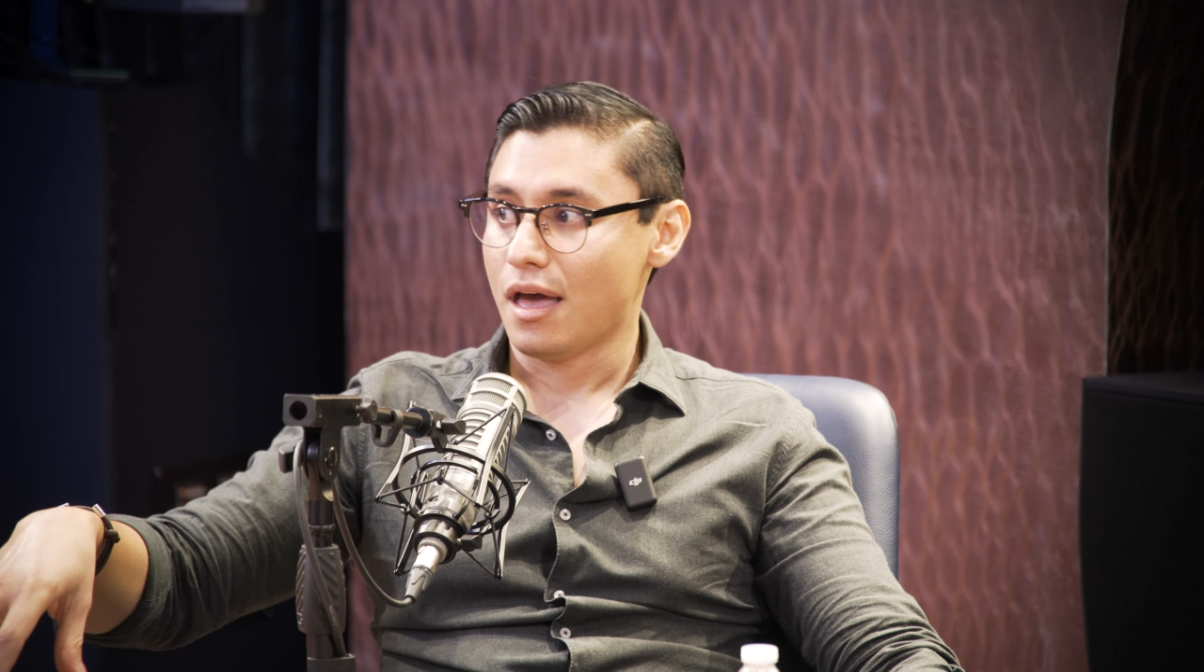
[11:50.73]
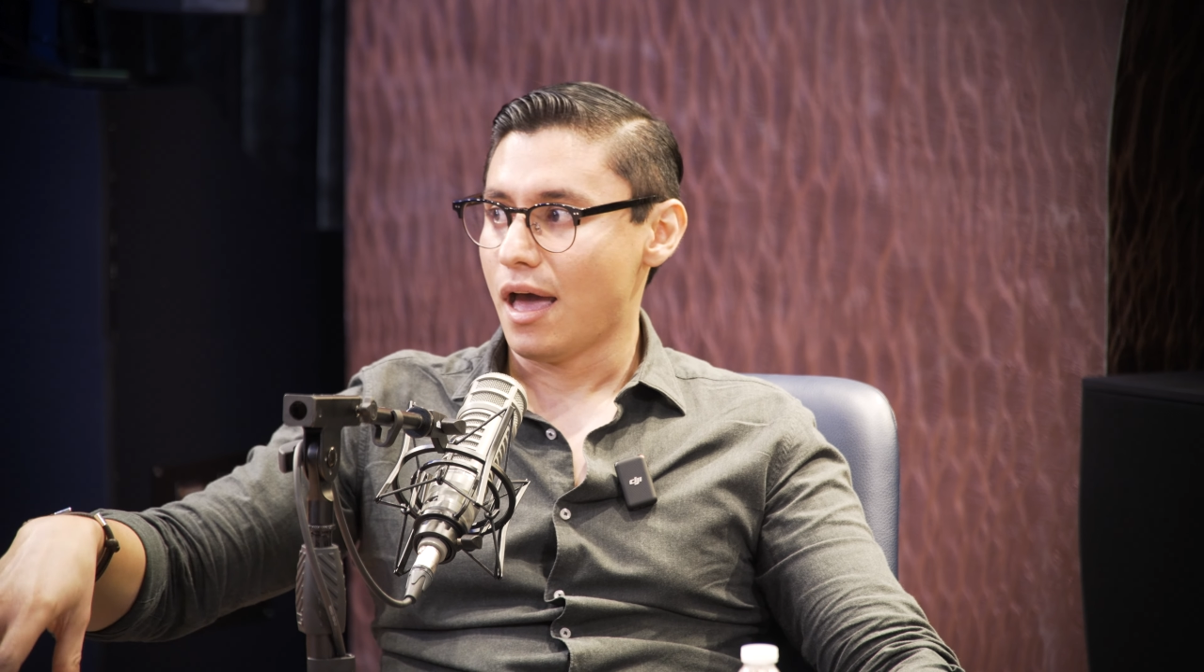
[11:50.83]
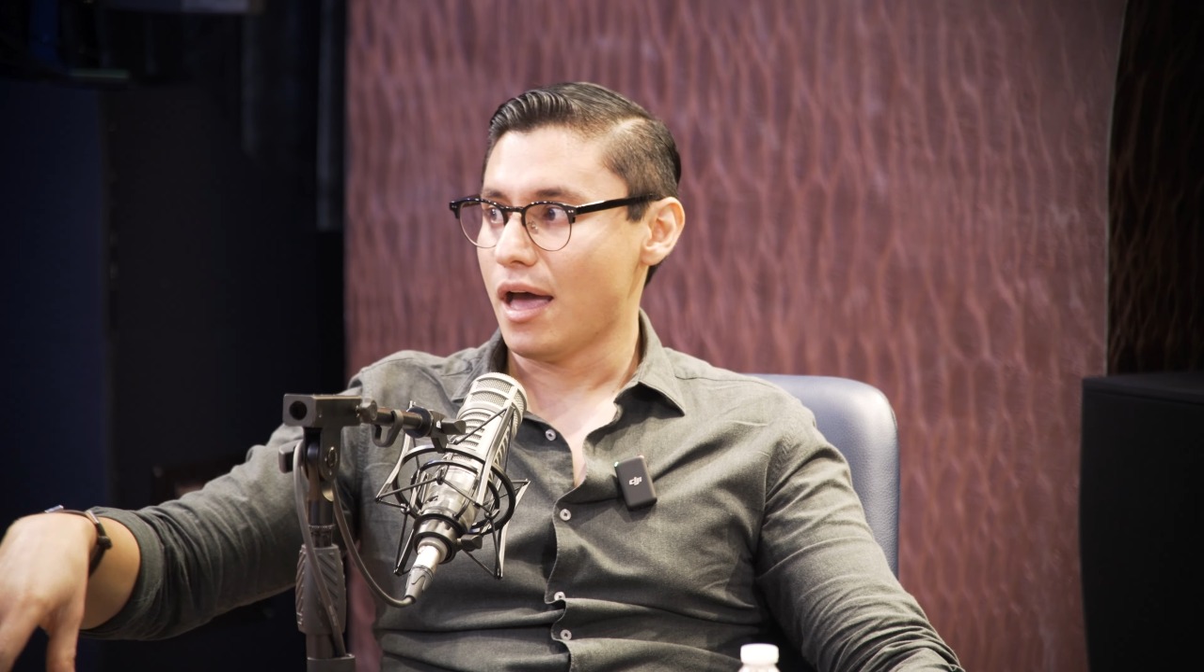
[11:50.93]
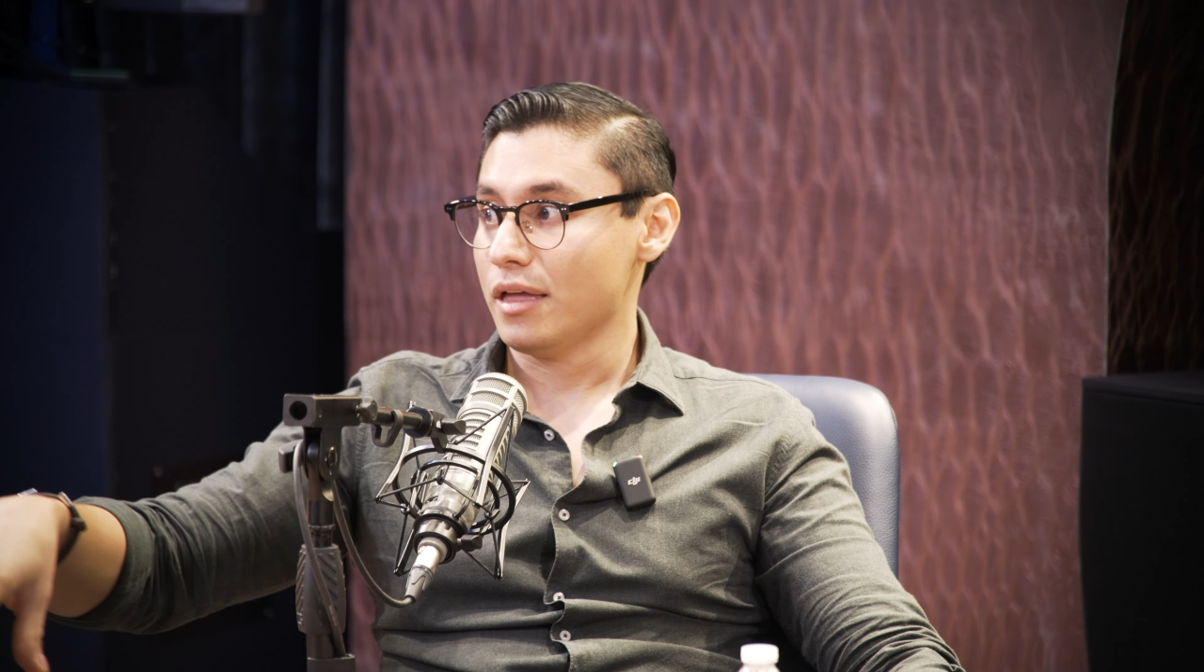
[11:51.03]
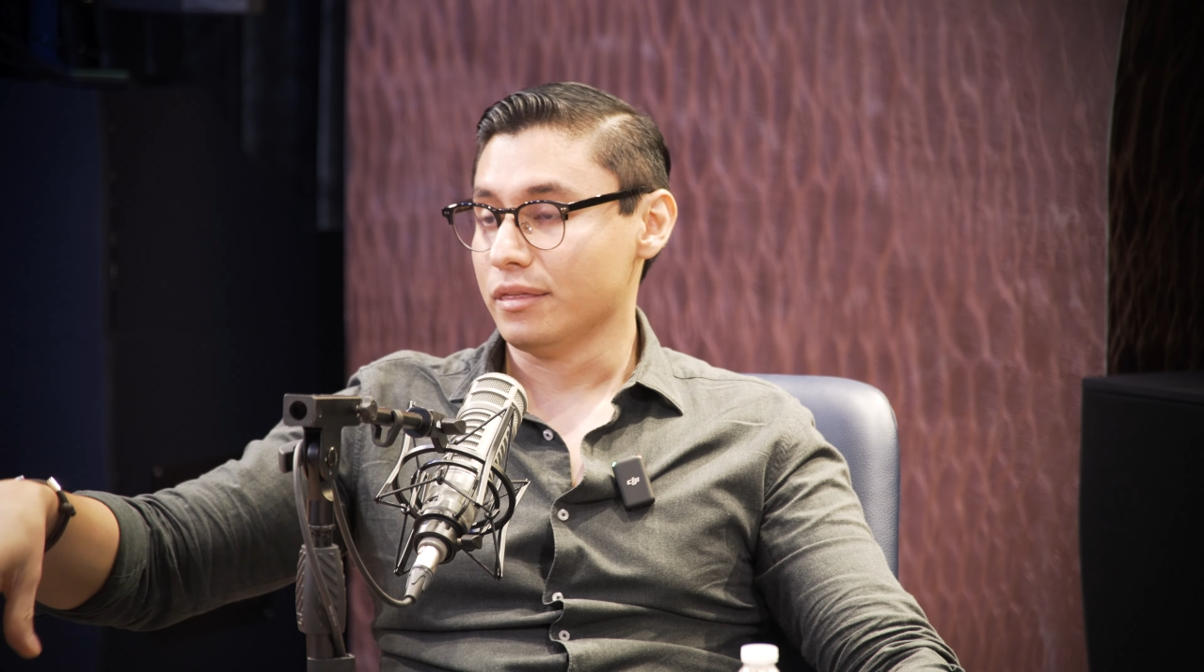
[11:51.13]

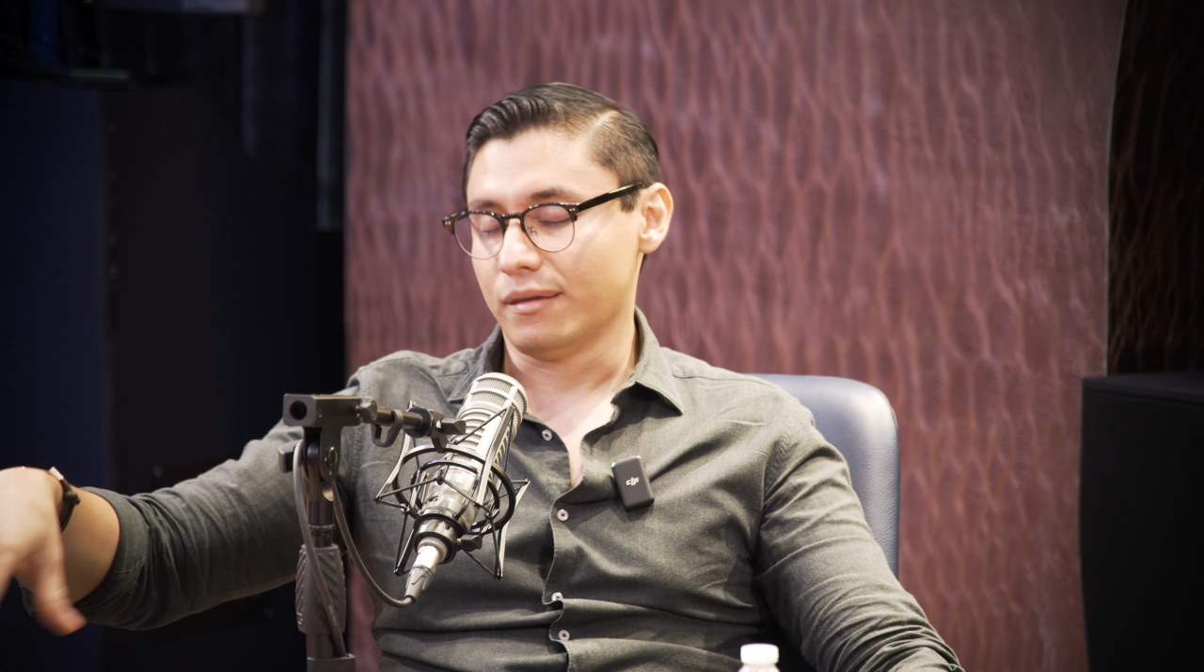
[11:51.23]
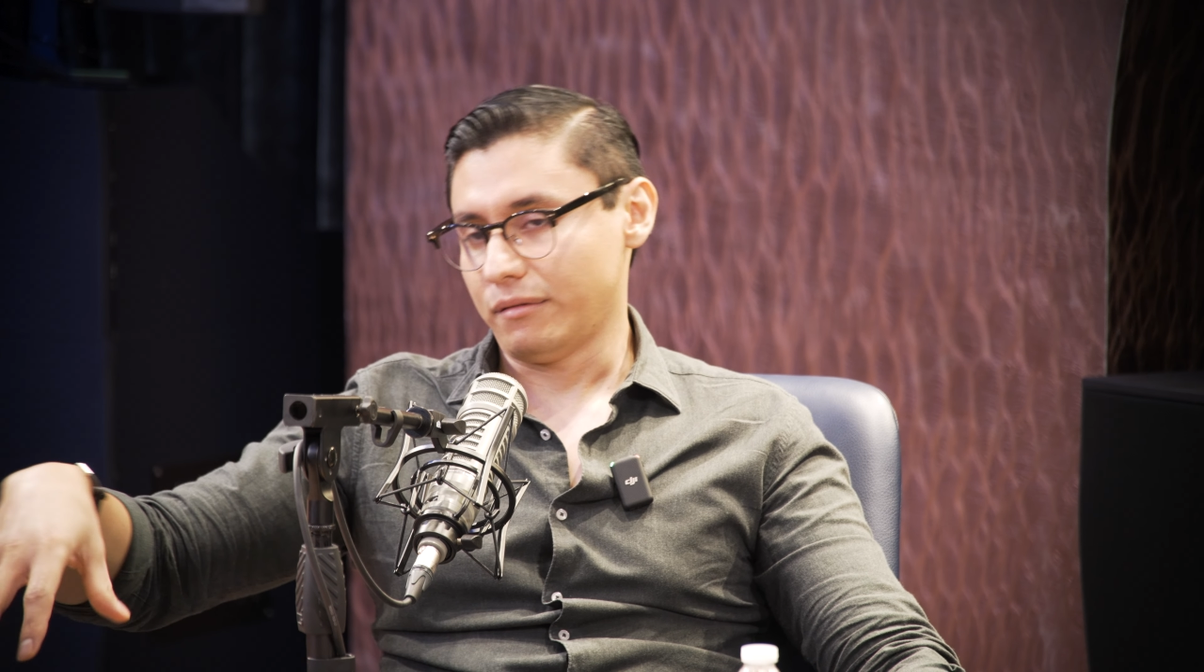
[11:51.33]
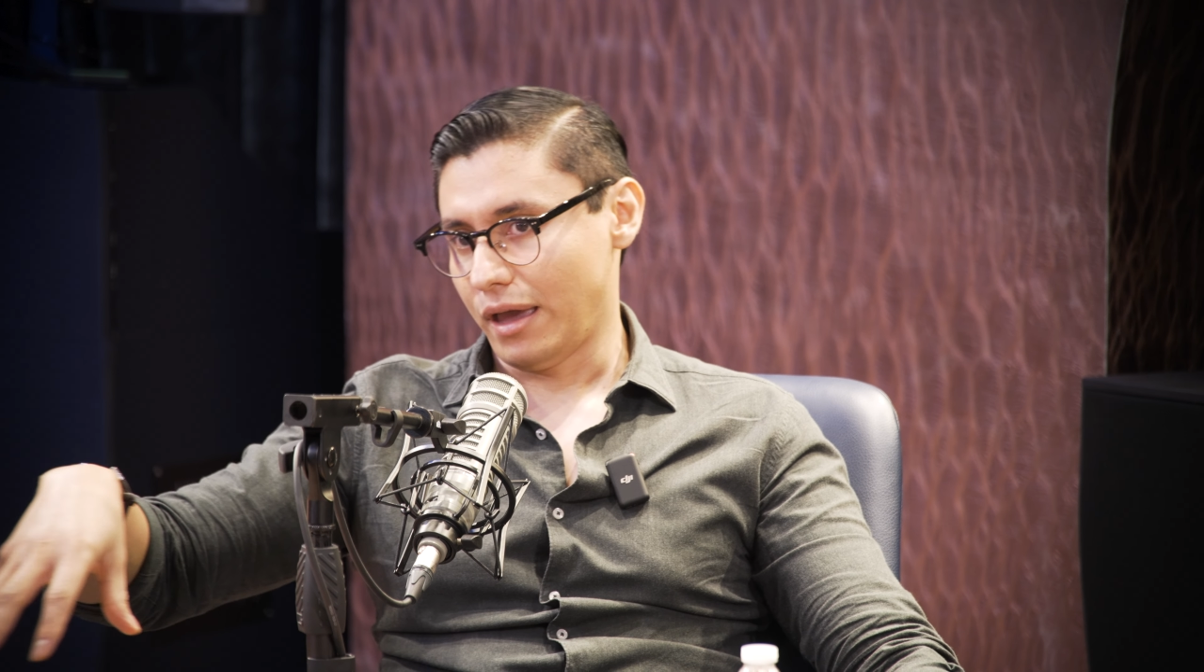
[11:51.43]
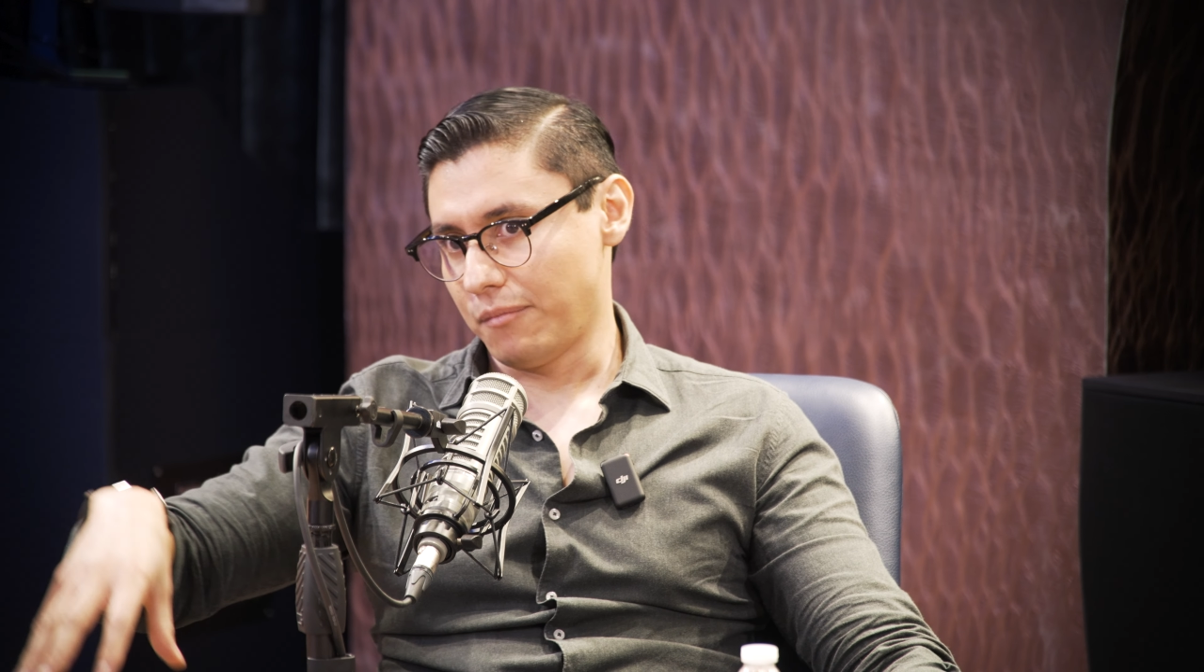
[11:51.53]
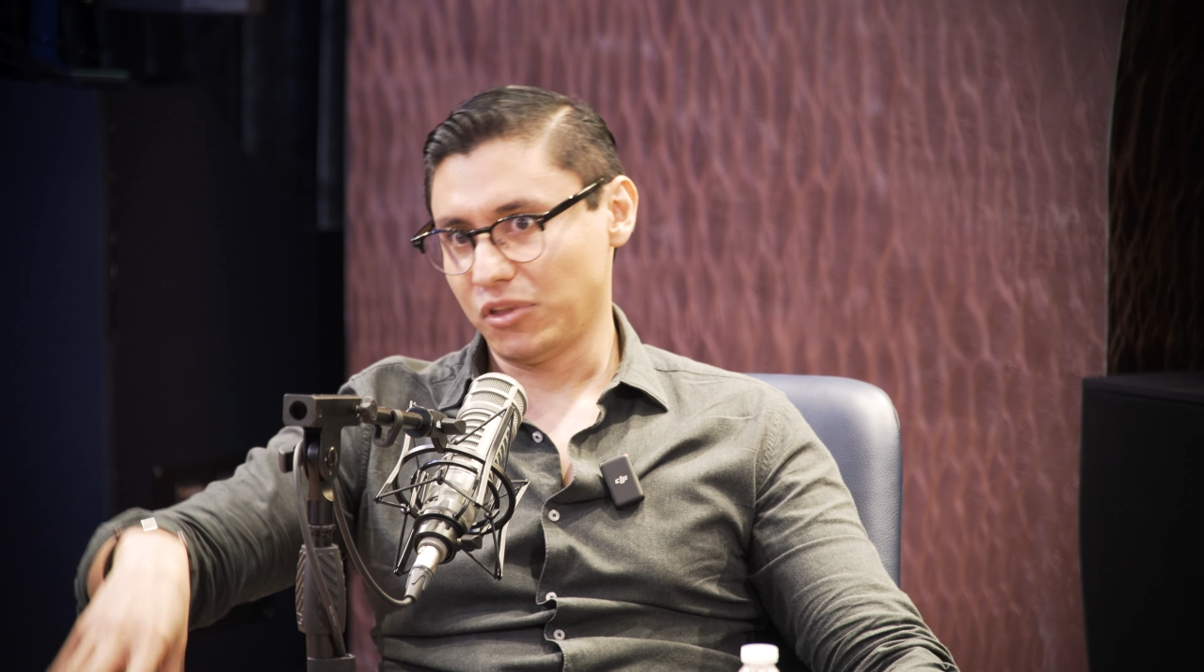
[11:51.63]
And
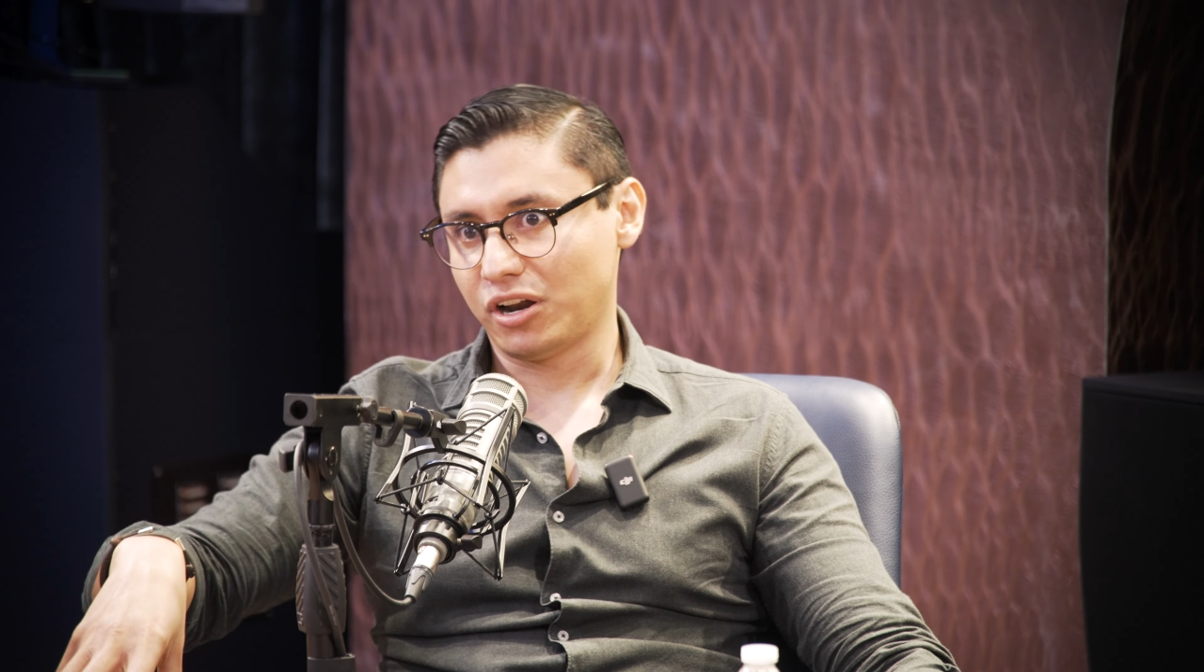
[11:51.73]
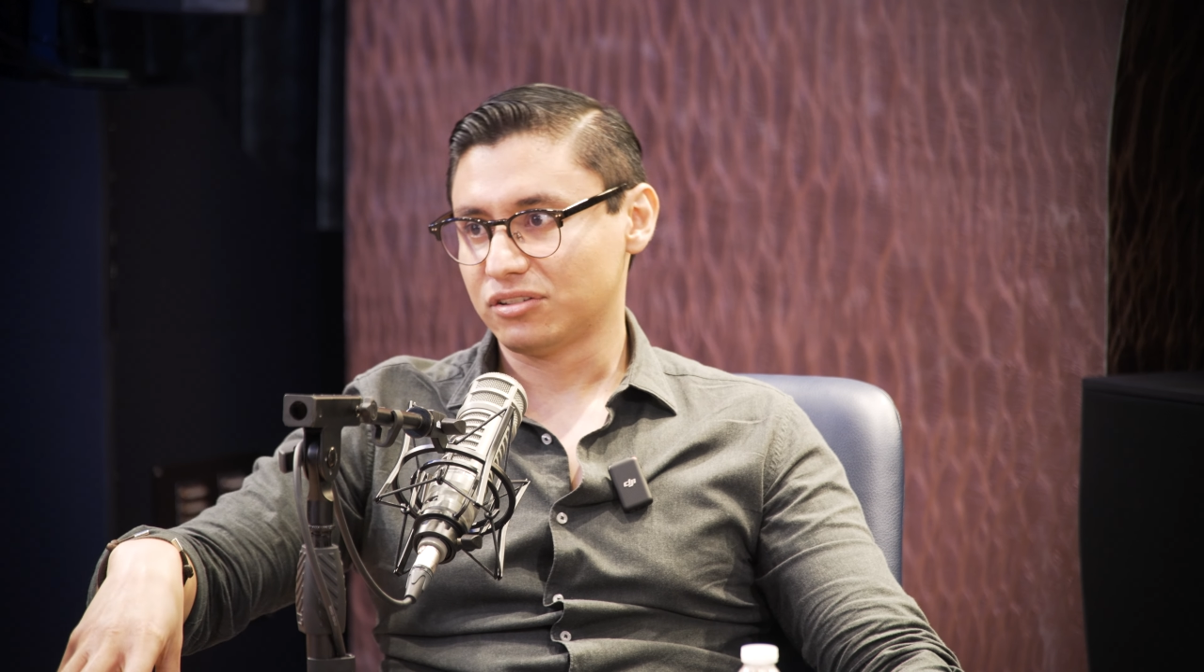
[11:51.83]
I'm not